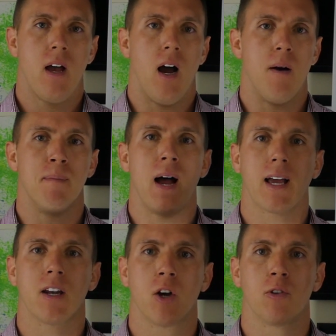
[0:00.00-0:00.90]
I'm not
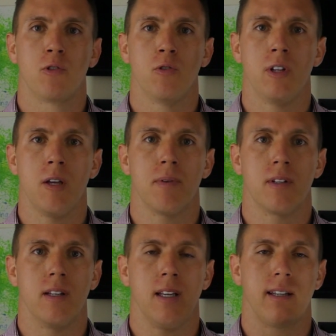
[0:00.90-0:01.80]
going to go too deep
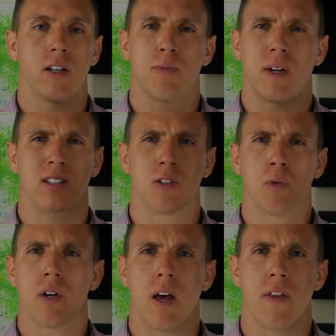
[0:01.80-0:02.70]
into details because it's
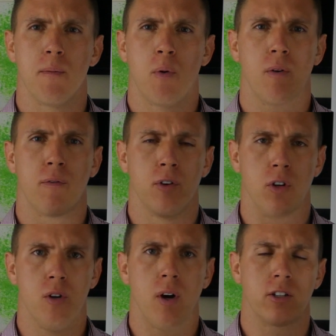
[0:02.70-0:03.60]
really not that important for you.